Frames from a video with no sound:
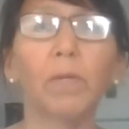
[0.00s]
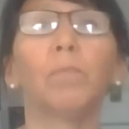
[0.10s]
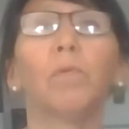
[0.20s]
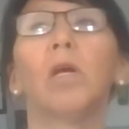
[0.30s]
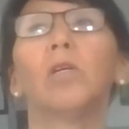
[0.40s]

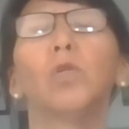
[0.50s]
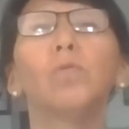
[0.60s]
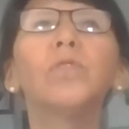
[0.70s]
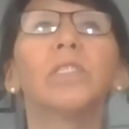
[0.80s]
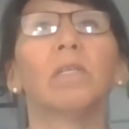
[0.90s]
people are
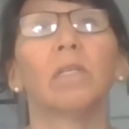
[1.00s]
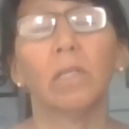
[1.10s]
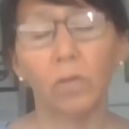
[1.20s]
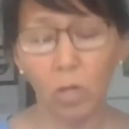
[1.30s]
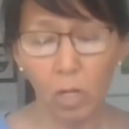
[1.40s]
losing
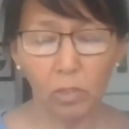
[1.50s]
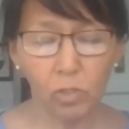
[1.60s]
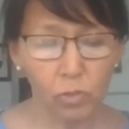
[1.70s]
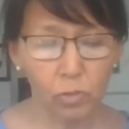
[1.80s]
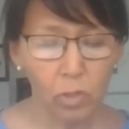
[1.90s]
their
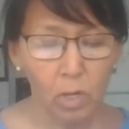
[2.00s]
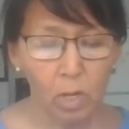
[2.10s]
culture.